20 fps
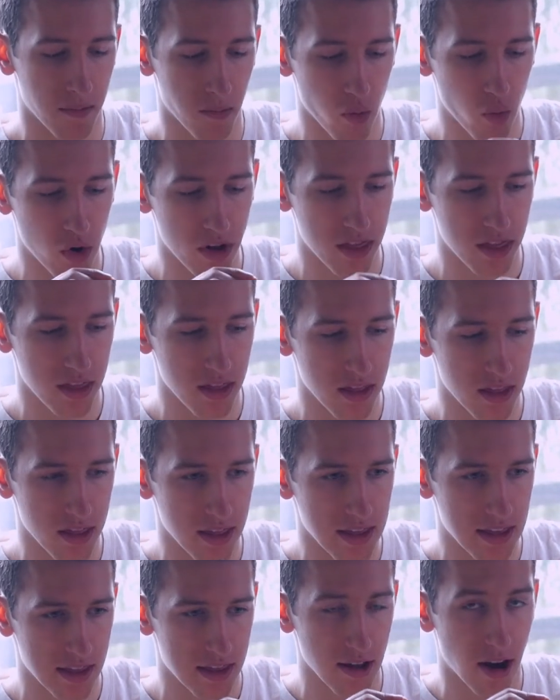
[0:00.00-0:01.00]
with
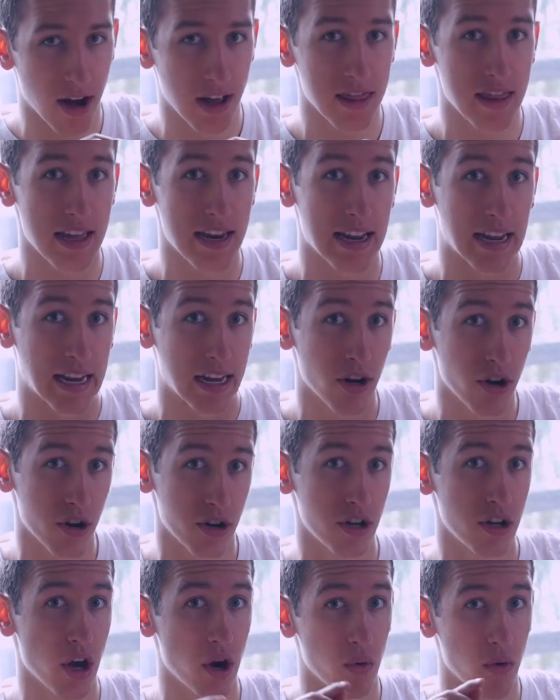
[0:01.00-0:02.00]
the thought that it
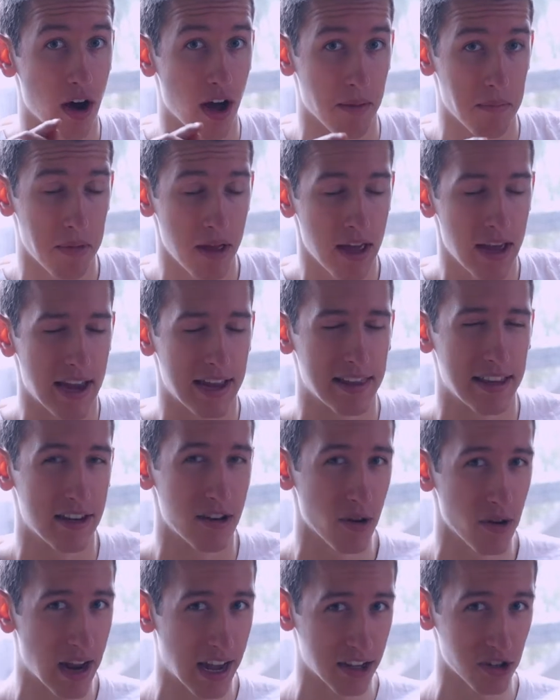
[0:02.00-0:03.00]
could go up, and they
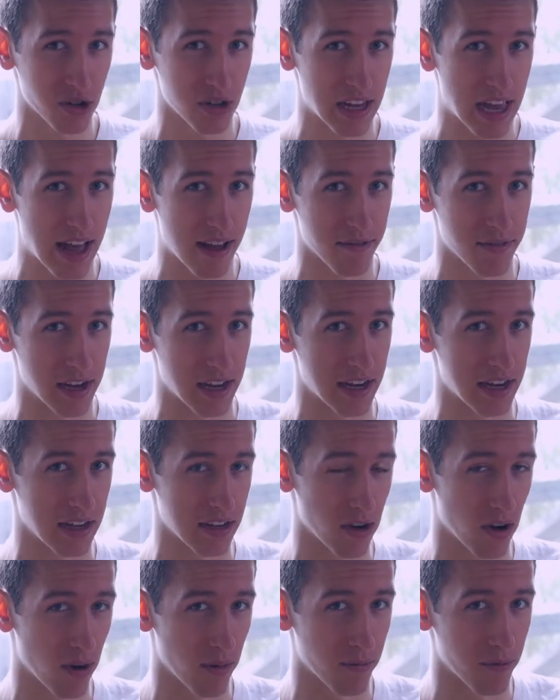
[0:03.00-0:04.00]
don't actually have any
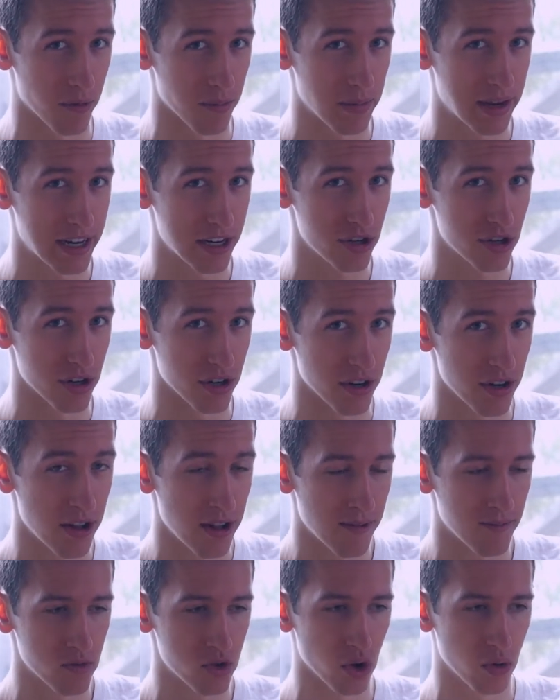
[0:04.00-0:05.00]
confirmation.
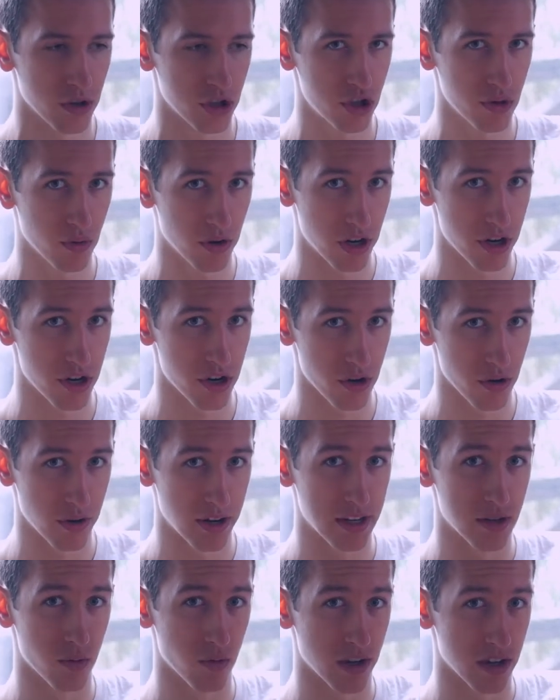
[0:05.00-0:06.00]
So what you want to do
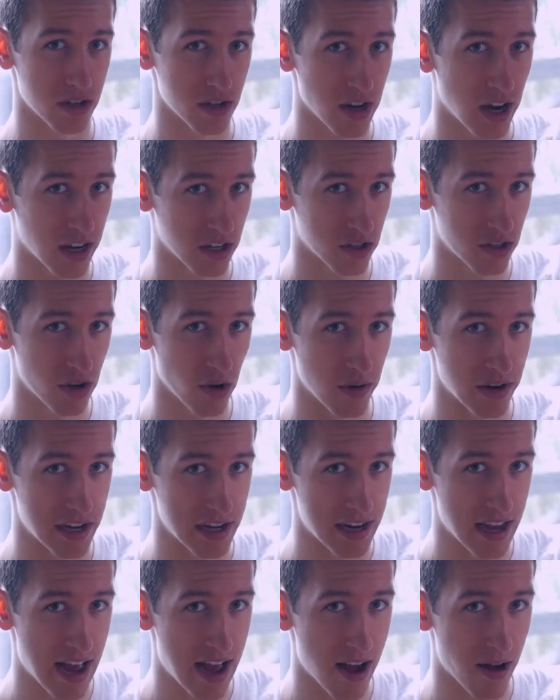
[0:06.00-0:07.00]
is, when a stock's
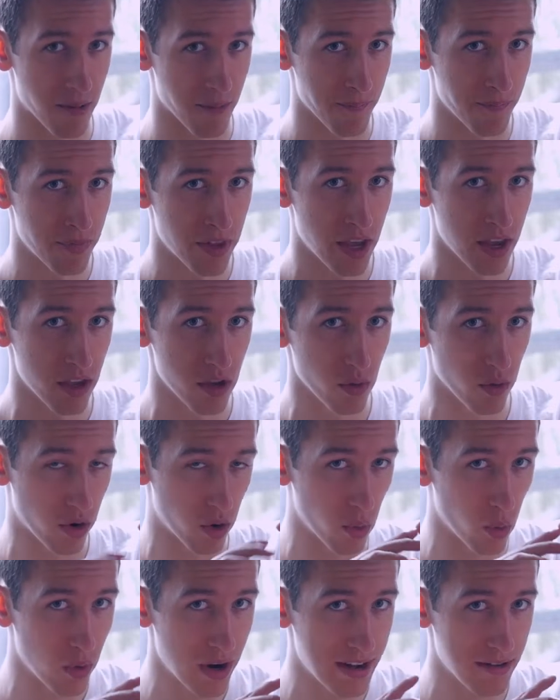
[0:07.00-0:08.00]
going down, you want
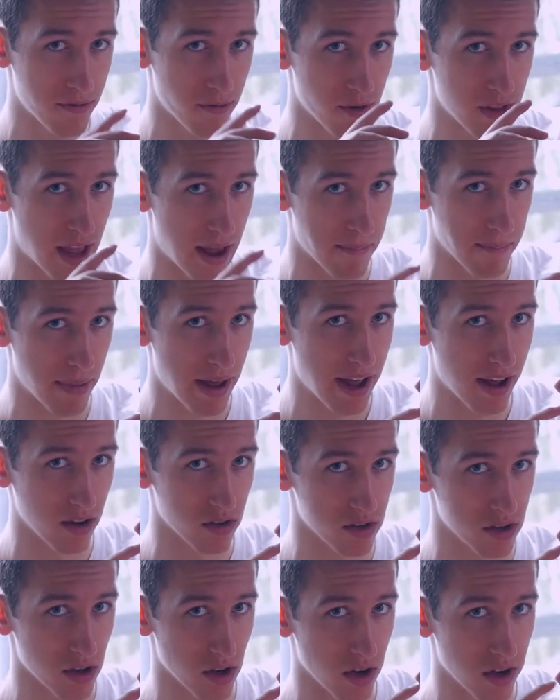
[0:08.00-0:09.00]
to wait for that
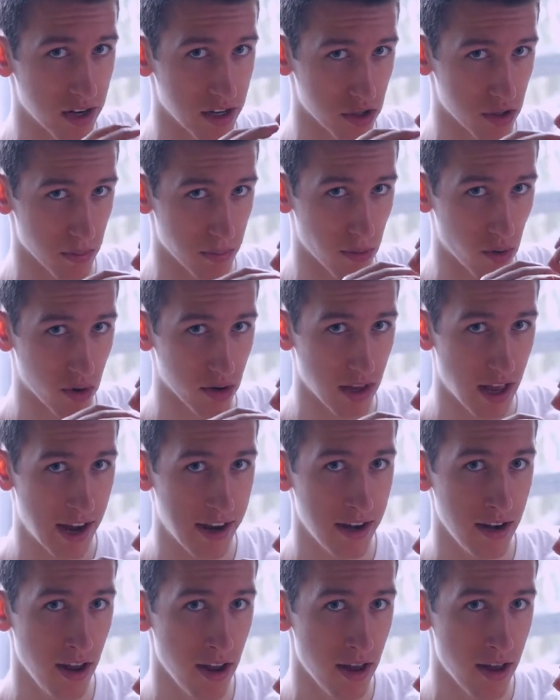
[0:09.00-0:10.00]
bounce on a support
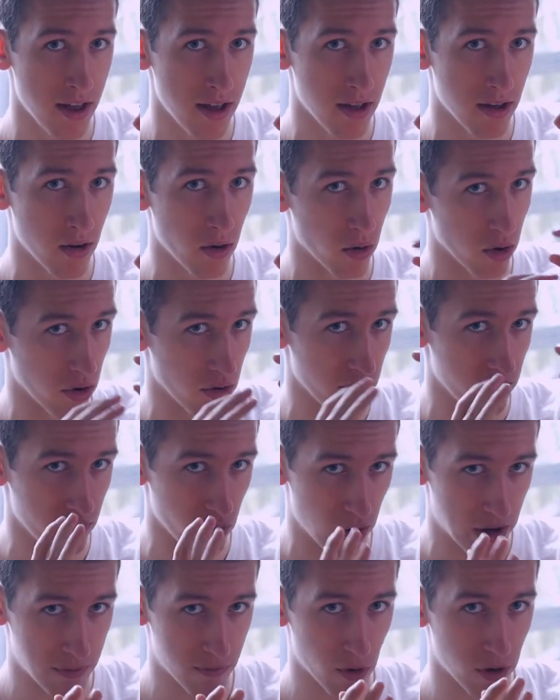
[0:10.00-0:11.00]
line, or
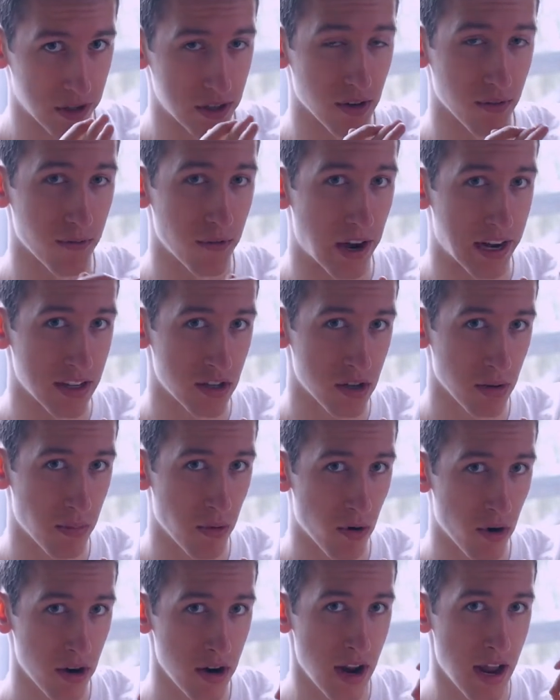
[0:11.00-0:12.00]
wait for it to find
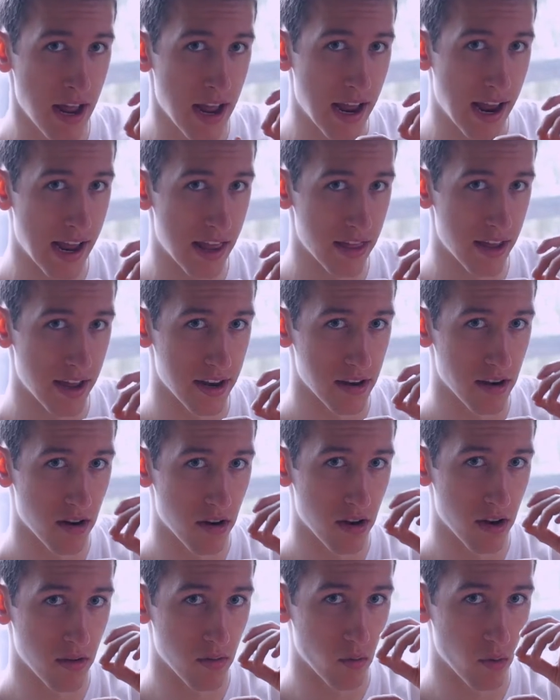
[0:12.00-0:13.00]
support, and then
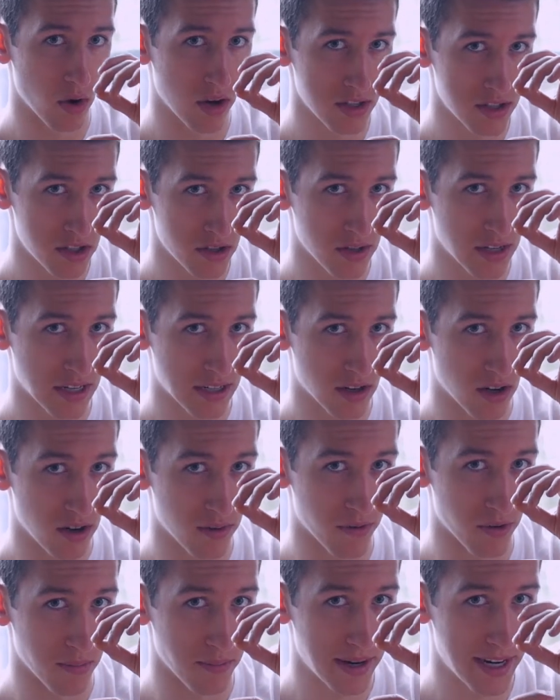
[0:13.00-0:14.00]
once you get
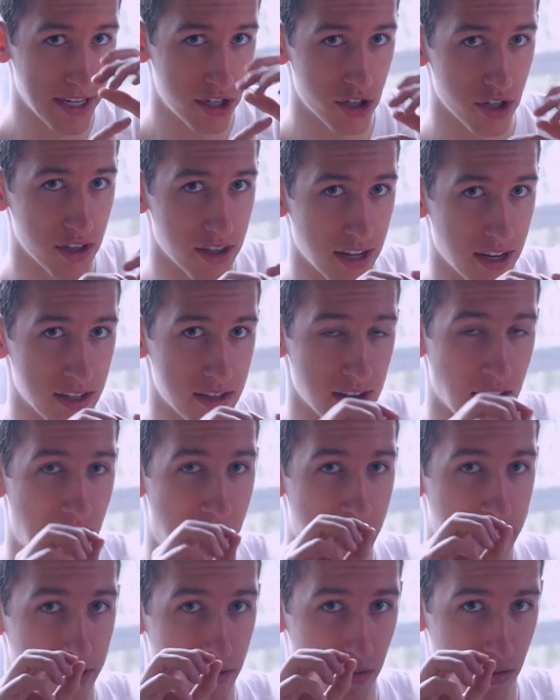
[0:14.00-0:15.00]
confirmation that it's
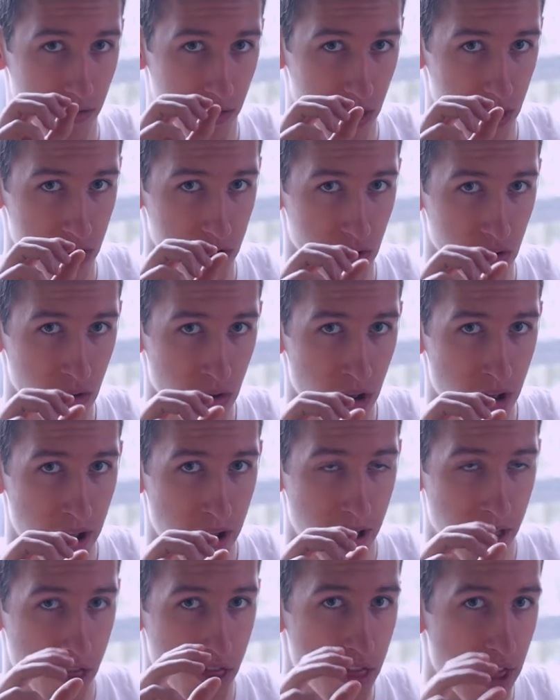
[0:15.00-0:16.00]
at a reversal,
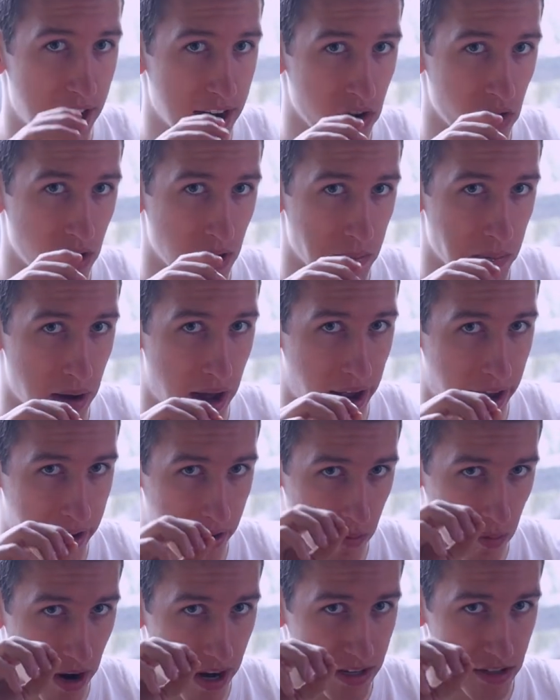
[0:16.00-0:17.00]
then you can buy it
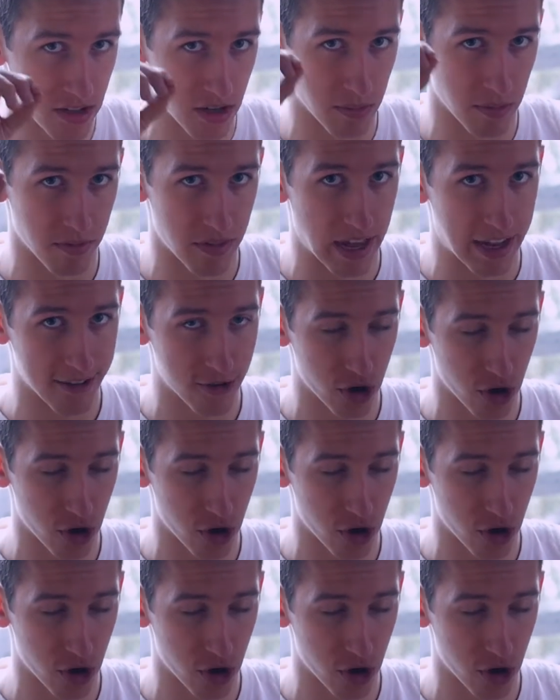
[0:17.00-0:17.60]
and ride some of that